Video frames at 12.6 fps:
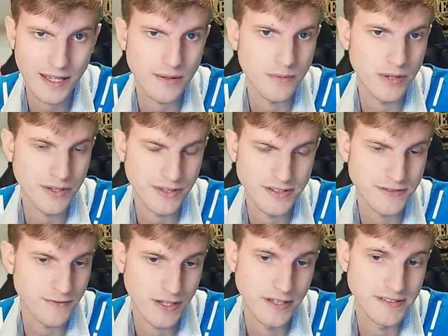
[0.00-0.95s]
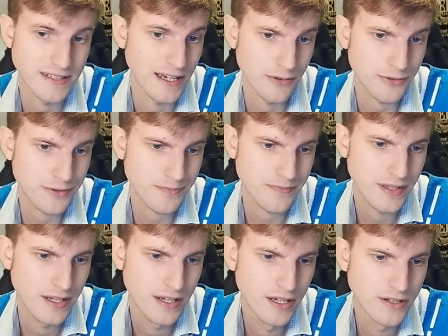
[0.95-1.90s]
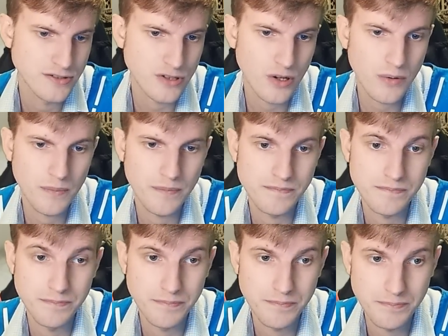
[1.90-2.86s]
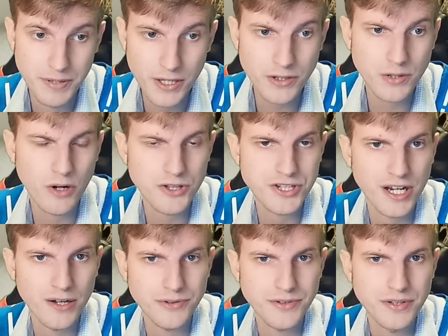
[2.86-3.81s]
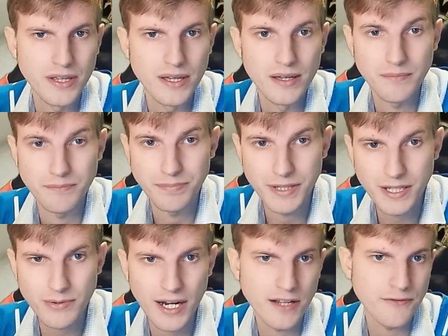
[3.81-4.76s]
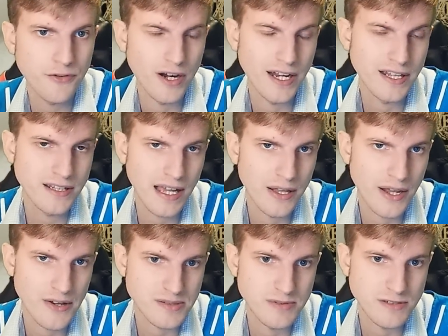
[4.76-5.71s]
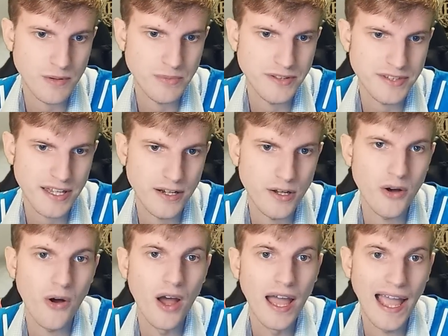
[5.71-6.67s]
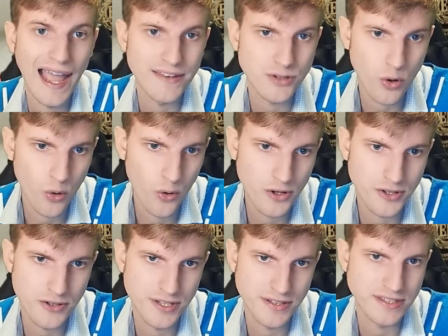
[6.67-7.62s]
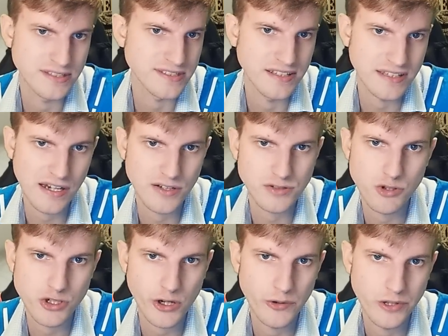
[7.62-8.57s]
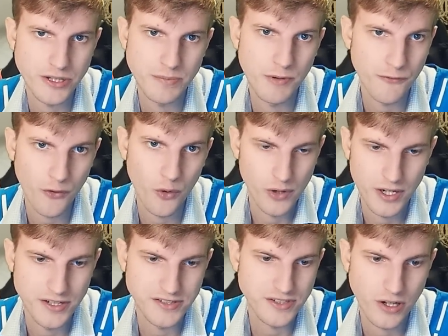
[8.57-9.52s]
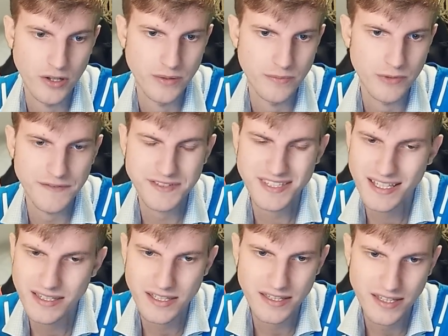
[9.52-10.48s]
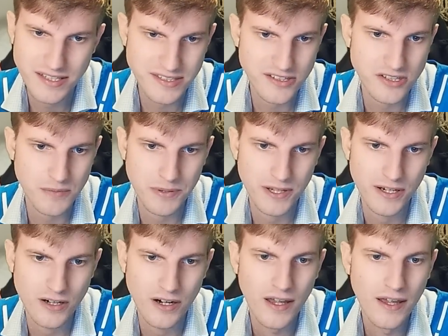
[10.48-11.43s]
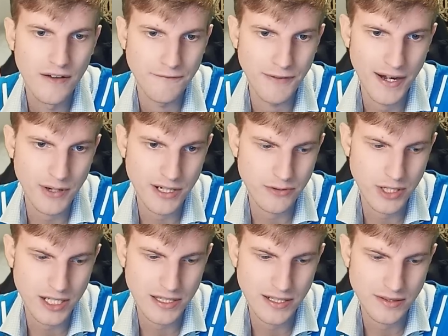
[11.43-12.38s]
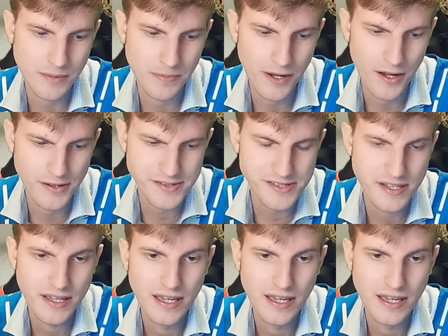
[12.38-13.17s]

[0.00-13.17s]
when this thing is out. So be on the watch out, be ready for any announcements from Nintendo, and order this Nintendo Switch OLED before it is gone. We've seen these disappear very quickly in the past,